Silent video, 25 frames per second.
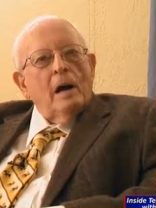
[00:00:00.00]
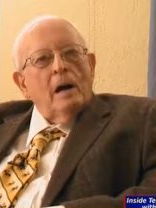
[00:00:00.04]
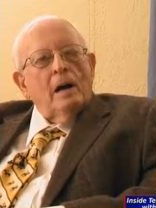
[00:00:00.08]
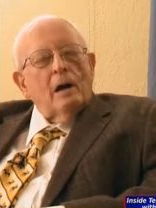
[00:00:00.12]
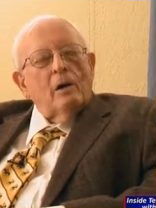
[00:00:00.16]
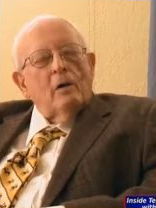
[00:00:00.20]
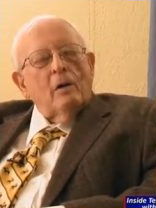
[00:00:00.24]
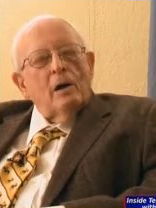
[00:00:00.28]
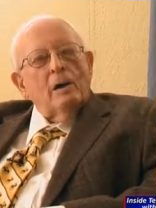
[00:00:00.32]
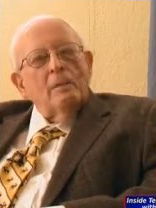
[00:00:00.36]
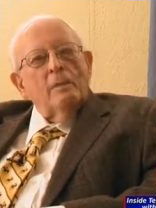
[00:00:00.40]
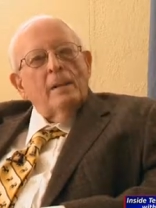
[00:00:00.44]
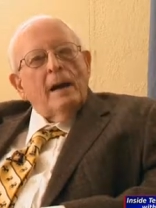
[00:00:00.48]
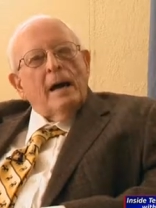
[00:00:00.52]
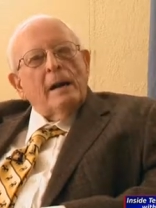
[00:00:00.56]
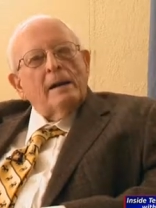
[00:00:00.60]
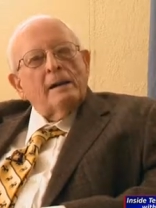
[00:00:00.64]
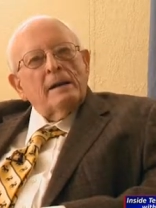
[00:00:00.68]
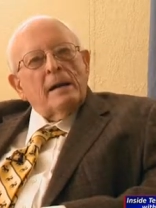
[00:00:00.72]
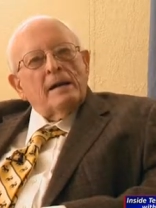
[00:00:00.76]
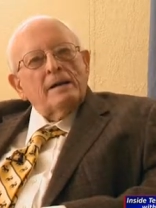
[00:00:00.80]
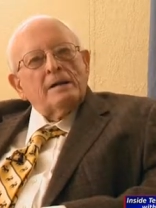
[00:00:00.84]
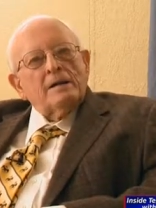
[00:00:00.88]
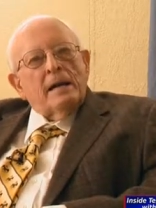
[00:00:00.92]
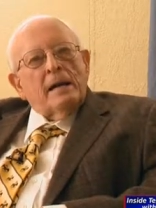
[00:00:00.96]
When a man
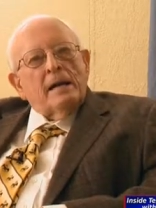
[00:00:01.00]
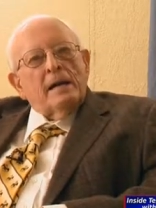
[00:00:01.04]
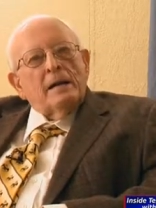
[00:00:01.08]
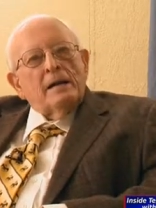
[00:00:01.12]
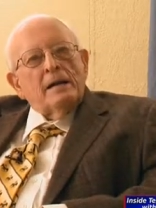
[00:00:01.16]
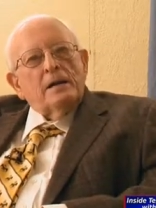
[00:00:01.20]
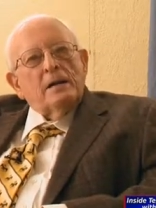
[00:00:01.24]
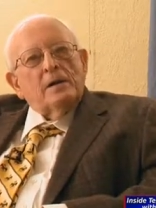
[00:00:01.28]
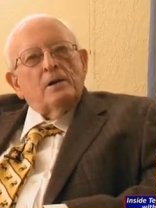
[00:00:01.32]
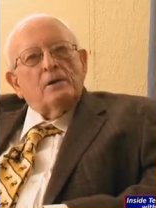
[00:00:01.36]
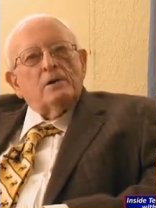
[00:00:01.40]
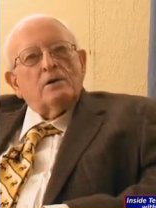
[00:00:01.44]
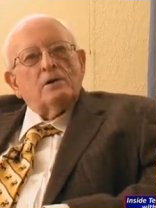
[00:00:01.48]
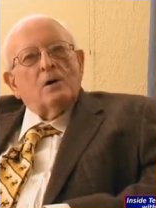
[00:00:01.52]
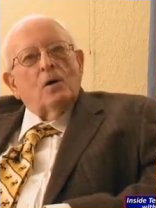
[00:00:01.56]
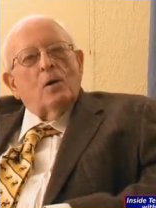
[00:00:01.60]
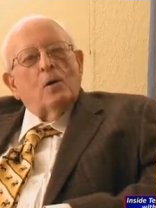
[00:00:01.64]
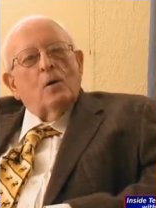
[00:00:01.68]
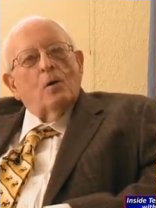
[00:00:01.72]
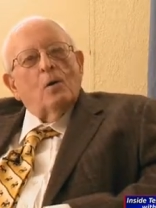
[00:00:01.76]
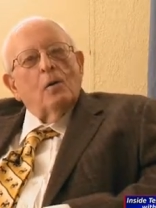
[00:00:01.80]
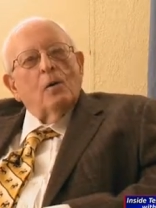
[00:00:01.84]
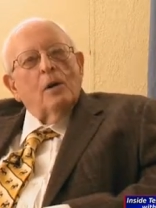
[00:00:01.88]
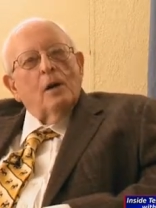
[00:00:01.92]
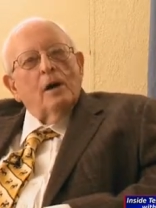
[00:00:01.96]
gets 80 years
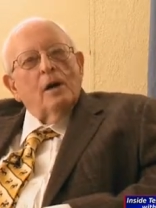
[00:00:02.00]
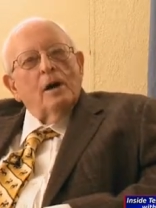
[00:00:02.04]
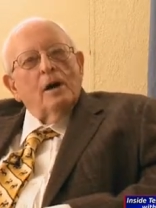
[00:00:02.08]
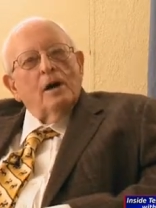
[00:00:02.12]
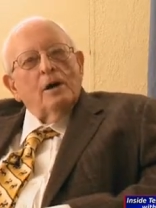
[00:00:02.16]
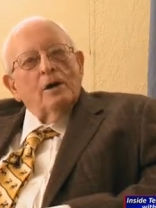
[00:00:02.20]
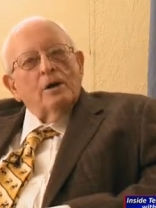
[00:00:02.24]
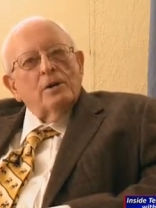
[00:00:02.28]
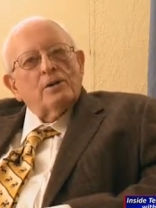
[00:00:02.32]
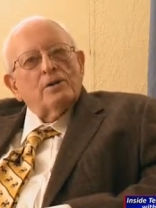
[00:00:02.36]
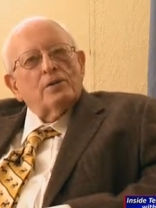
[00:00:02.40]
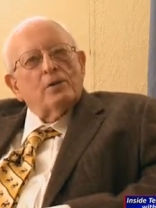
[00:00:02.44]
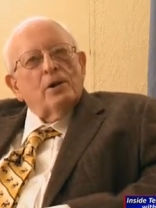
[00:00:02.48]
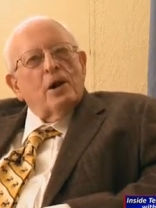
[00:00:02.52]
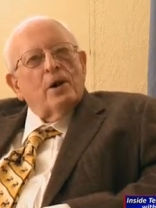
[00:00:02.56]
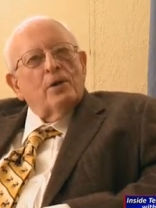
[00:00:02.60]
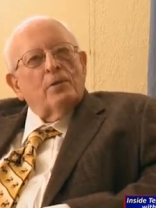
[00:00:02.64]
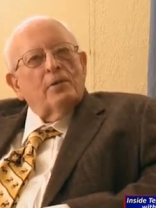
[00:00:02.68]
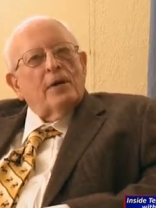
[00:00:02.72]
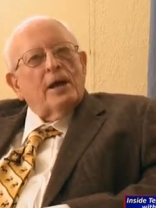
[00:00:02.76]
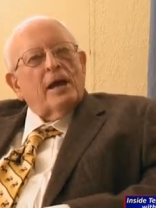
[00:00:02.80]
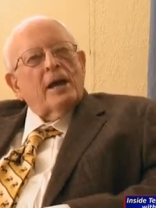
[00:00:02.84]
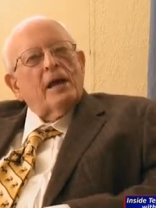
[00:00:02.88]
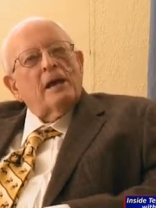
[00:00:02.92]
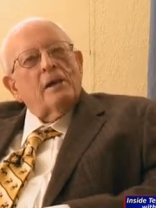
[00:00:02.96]
old, you start
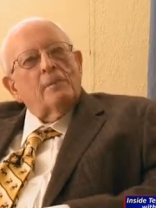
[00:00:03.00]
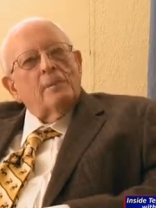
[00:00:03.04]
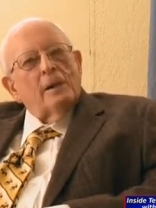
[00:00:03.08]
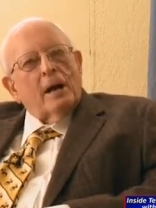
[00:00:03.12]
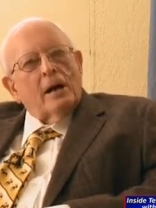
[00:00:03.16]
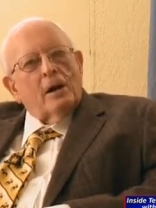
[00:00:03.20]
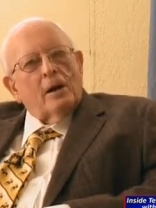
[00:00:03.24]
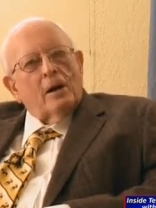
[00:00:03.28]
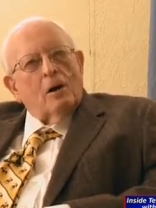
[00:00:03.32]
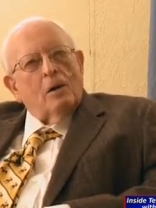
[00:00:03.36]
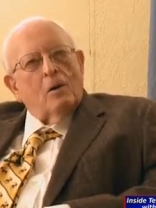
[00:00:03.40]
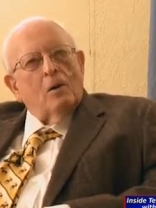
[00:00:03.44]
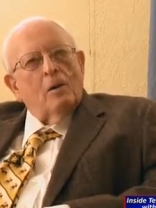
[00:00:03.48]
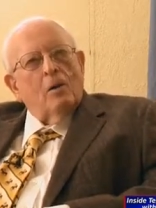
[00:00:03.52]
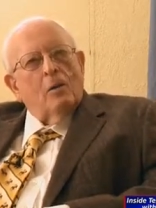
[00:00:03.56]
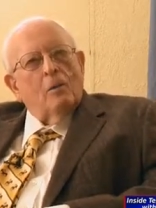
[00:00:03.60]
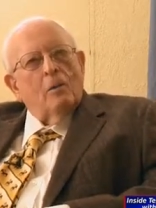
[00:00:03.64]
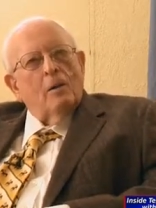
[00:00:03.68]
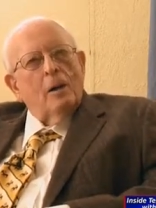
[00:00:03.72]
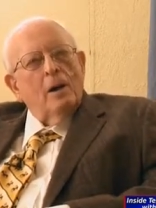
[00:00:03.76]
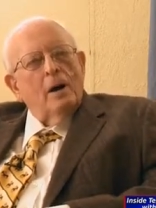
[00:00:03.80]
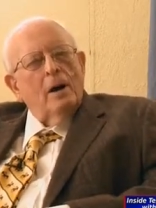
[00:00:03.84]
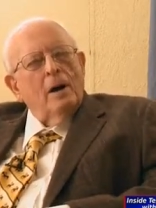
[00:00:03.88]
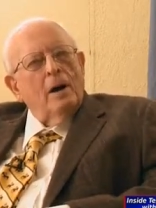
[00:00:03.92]
thinking about home.